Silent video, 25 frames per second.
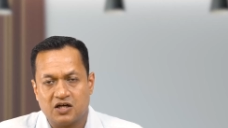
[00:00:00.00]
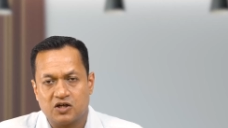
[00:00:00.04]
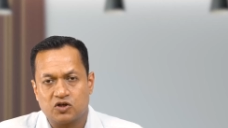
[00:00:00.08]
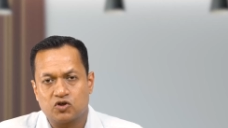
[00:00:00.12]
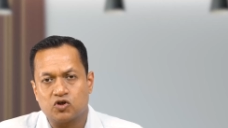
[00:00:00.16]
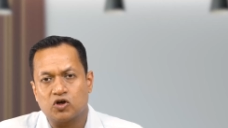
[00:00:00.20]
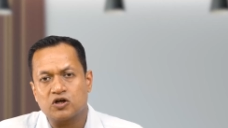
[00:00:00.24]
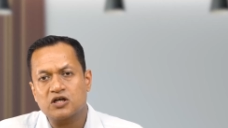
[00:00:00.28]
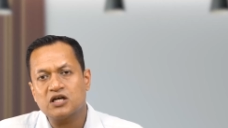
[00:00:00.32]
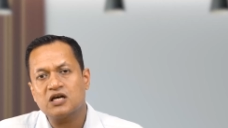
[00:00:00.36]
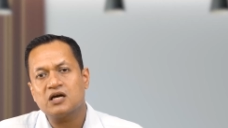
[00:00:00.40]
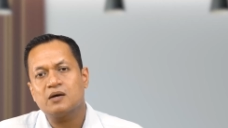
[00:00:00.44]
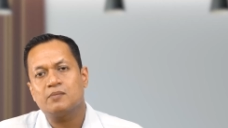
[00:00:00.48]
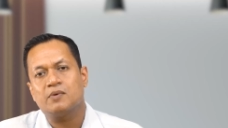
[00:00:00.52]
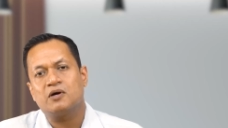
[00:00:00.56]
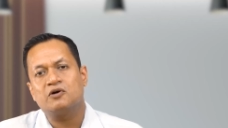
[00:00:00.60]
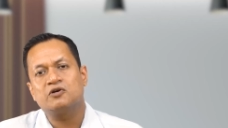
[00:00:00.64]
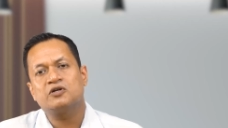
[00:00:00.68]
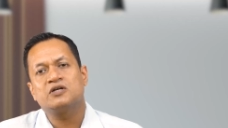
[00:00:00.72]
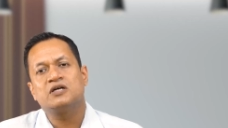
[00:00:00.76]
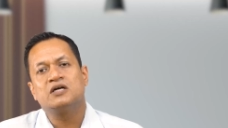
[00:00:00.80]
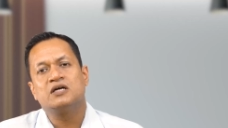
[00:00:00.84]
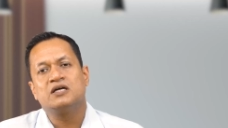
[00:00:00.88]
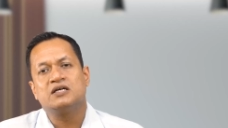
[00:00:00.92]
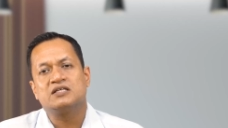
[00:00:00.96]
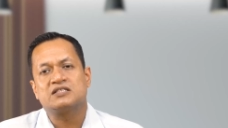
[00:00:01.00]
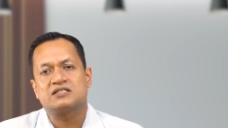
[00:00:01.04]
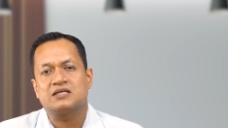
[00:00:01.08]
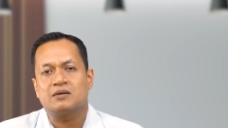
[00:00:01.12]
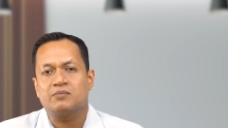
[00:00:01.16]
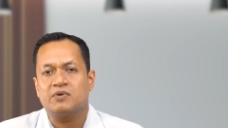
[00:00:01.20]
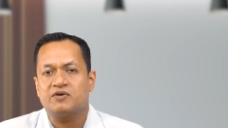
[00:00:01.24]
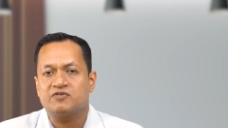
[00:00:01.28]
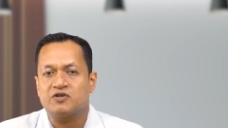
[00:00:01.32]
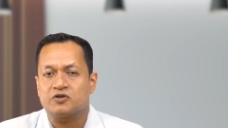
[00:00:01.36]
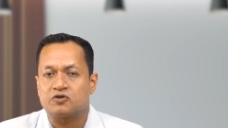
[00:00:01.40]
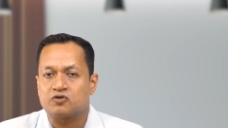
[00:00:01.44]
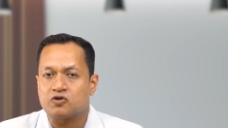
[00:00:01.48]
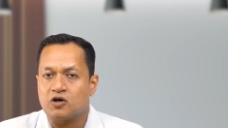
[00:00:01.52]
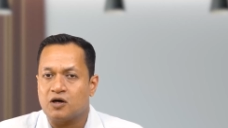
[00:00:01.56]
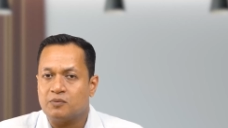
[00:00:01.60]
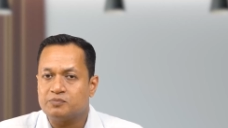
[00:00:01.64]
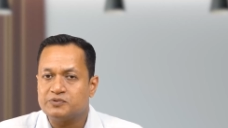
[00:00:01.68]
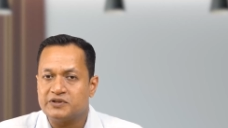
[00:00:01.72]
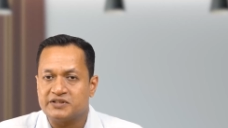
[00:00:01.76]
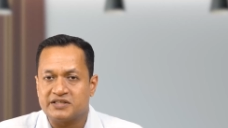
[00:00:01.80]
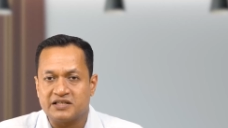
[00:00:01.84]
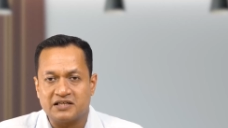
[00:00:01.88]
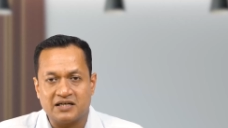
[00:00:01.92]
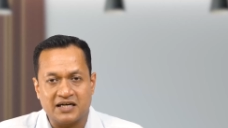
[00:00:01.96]
Talking about some of the
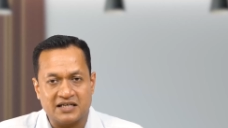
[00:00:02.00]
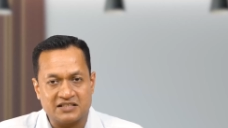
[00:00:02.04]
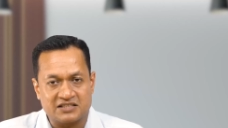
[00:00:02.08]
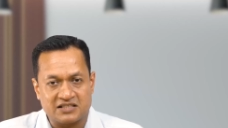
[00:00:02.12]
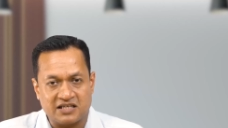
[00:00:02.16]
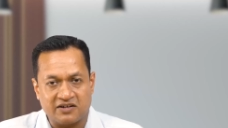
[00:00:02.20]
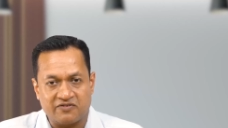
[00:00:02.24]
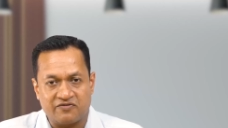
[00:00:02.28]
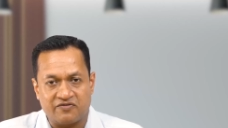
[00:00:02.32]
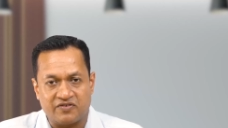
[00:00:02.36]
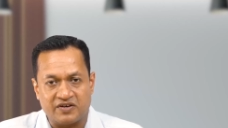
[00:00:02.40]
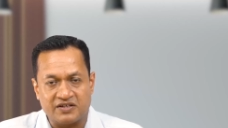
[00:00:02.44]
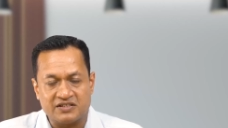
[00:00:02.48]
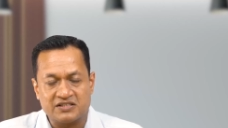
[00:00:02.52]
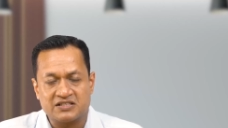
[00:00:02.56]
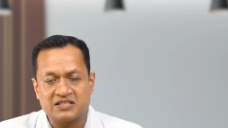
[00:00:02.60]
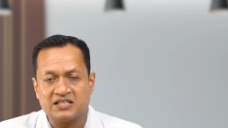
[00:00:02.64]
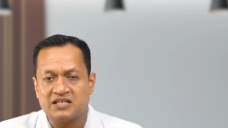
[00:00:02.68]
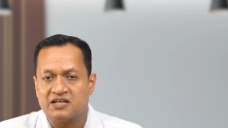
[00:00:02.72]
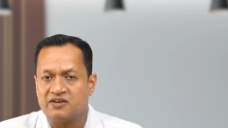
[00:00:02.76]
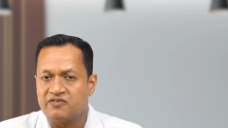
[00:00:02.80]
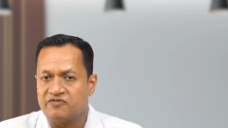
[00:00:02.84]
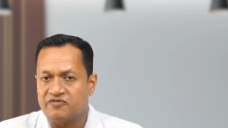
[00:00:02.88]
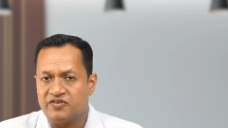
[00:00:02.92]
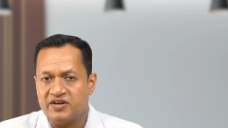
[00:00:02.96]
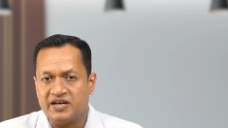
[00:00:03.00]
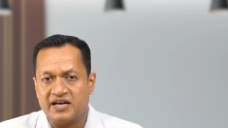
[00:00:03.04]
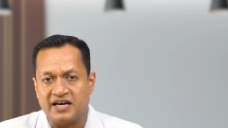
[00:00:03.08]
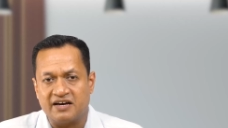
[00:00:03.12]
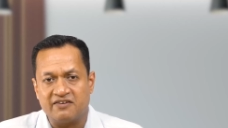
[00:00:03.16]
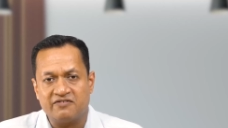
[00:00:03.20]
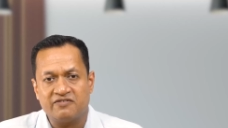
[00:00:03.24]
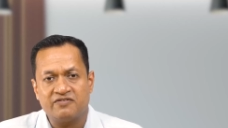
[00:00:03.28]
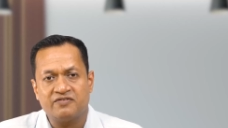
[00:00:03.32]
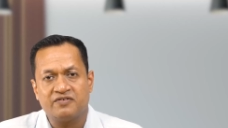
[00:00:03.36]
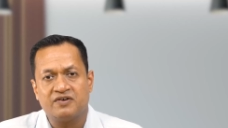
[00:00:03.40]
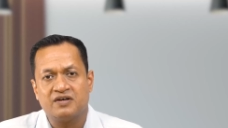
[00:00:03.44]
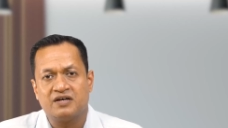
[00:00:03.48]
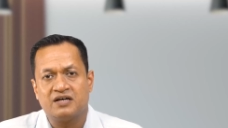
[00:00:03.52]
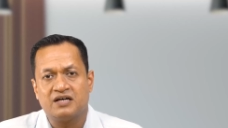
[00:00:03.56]
top-rated large cap funds, we have